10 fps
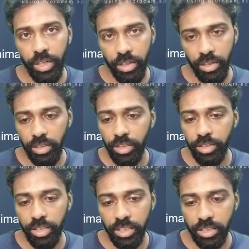in
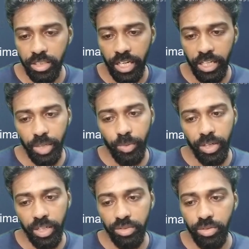
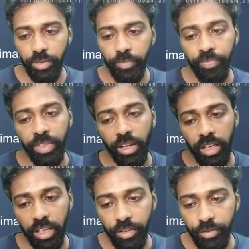2019-20. So,
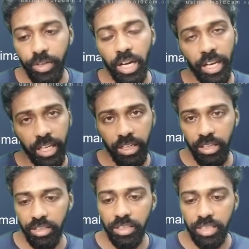if again
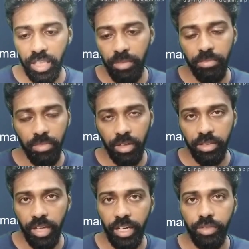the same
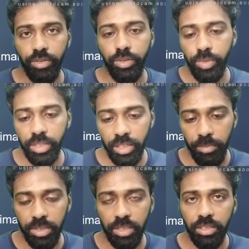kind of situation
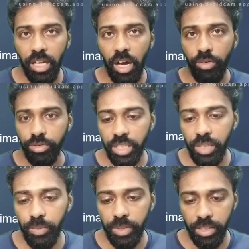comes, then how to deal
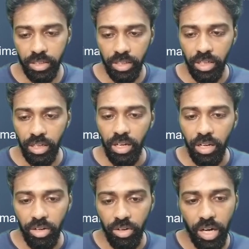with it,
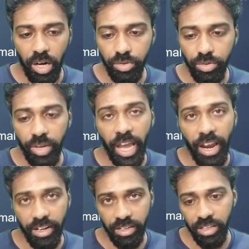or how to
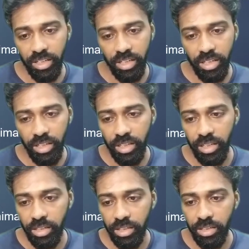act
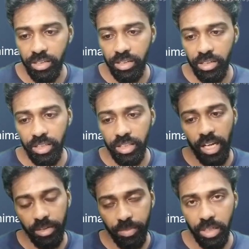in
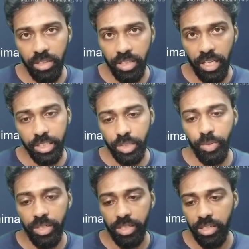that
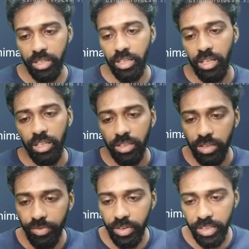situation. So,
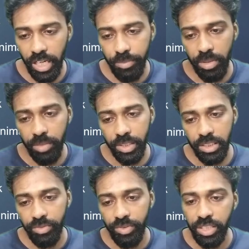for that purpose,
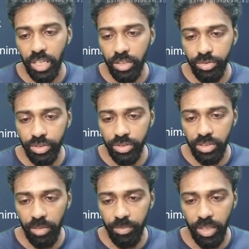Vishanu
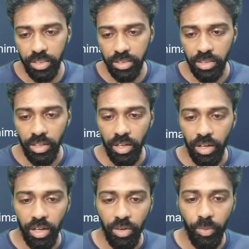Yuddha Abhyas,
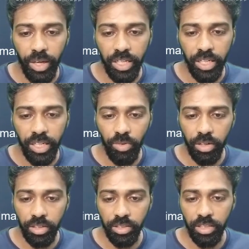virus war
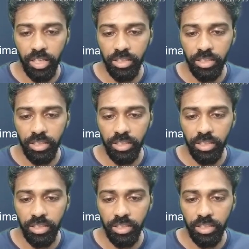exercise,